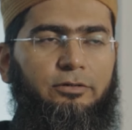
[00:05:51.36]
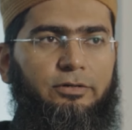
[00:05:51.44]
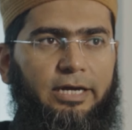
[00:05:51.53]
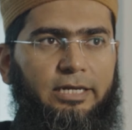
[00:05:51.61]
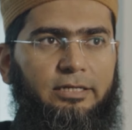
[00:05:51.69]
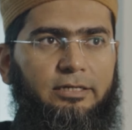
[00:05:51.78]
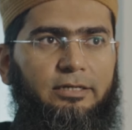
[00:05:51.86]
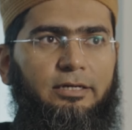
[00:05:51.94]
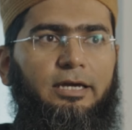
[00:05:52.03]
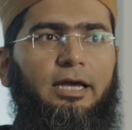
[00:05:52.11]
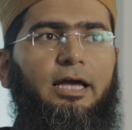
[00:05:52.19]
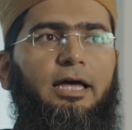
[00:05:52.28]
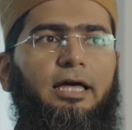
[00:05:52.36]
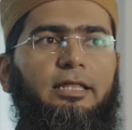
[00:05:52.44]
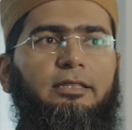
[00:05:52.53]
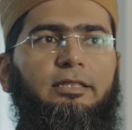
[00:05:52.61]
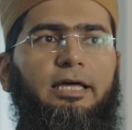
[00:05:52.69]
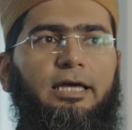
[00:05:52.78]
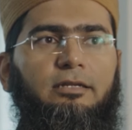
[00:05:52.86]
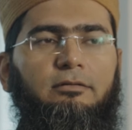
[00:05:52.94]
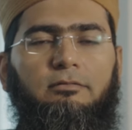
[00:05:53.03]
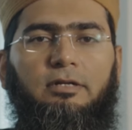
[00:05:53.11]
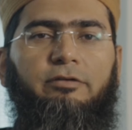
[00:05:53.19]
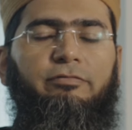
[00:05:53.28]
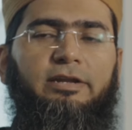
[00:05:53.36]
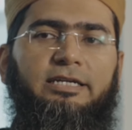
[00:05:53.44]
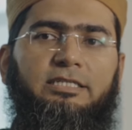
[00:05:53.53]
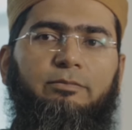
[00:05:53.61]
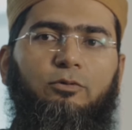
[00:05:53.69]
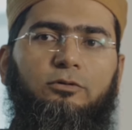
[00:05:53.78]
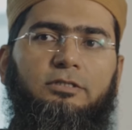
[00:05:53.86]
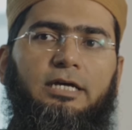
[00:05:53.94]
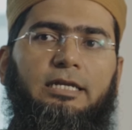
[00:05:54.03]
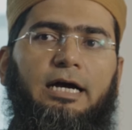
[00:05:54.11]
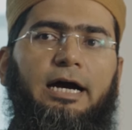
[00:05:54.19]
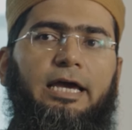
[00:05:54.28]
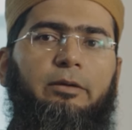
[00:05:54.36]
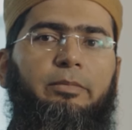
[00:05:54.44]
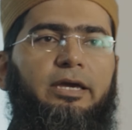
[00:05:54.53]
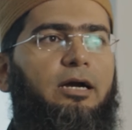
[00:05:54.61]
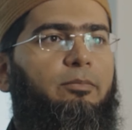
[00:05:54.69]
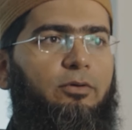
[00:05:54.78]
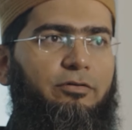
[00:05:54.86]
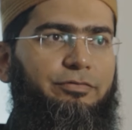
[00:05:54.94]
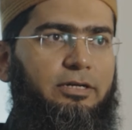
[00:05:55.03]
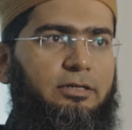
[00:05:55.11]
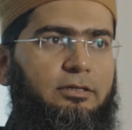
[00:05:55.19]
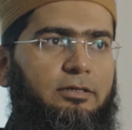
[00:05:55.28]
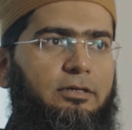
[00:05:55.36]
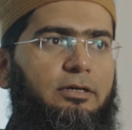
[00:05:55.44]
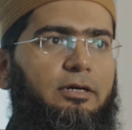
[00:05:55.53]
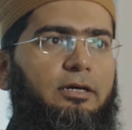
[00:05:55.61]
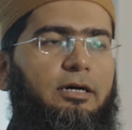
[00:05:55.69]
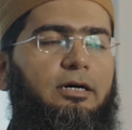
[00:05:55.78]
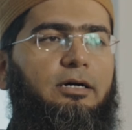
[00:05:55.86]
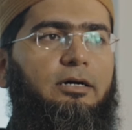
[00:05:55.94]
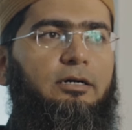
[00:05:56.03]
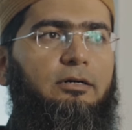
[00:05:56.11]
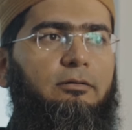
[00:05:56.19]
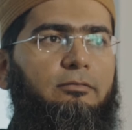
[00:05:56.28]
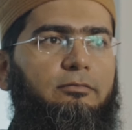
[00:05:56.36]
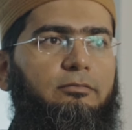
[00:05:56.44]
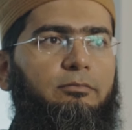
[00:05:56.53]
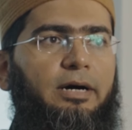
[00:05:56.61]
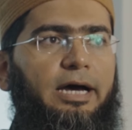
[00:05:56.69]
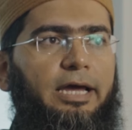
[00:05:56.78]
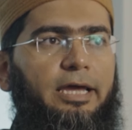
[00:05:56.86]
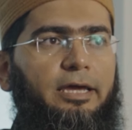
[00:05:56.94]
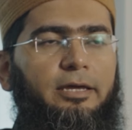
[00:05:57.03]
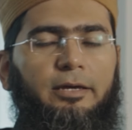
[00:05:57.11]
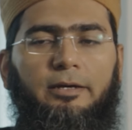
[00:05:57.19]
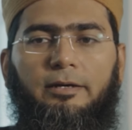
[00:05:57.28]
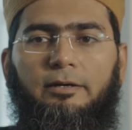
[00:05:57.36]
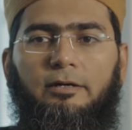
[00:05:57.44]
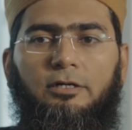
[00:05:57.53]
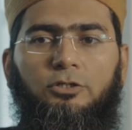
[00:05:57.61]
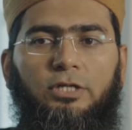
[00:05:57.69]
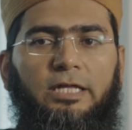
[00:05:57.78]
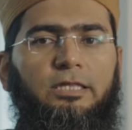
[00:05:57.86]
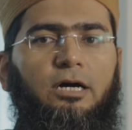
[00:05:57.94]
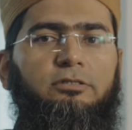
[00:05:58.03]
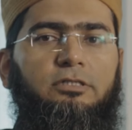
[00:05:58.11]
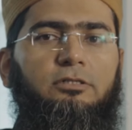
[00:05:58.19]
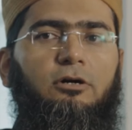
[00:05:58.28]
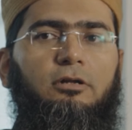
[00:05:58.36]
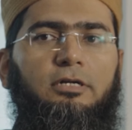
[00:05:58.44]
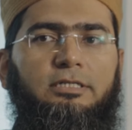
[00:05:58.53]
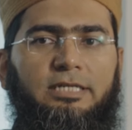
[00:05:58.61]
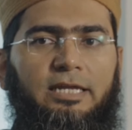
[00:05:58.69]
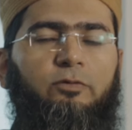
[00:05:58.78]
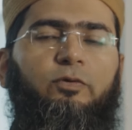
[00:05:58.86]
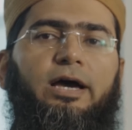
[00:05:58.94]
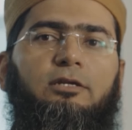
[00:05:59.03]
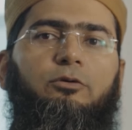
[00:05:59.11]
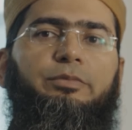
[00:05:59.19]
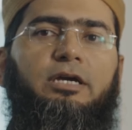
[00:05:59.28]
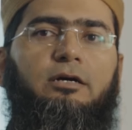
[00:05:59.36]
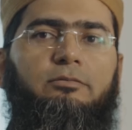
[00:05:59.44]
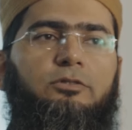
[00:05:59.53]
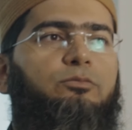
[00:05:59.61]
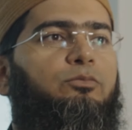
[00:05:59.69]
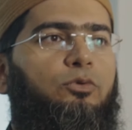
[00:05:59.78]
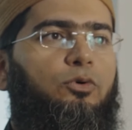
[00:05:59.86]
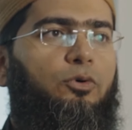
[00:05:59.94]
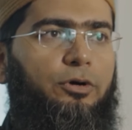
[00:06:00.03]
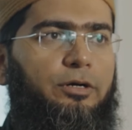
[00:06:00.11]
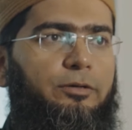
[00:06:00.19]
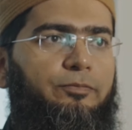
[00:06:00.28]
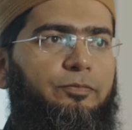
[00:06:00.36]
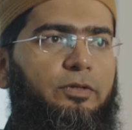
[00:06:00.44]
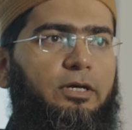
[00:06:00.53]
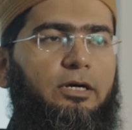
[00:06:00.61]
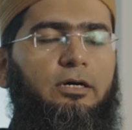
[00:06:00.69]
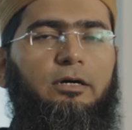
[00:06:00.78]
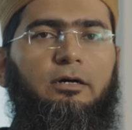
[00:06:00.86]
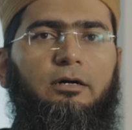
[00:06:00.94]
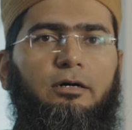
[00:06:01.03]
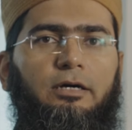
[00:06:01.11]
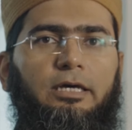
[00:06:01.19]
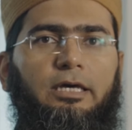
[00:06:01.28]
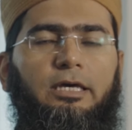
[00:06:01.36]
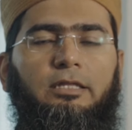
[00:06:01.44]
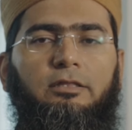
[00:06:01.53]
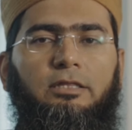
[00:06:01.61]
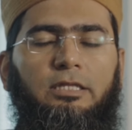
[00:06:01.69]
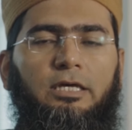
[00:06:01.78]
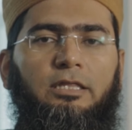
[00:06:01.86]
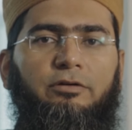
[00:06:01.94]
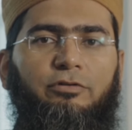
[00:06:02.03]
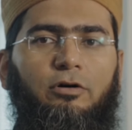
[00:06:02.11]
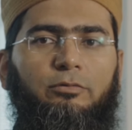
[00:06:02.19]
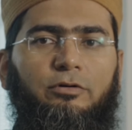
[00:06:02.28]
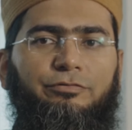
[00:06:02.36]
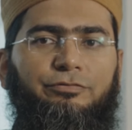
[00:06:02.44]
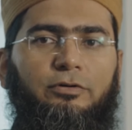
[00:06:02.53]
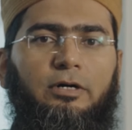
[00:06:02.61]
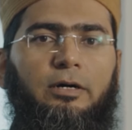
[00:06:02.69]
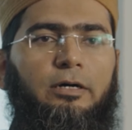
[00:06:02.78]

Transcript: right? And then if let's suppose that I make a profit, my $10,000 in value becomes more in the form of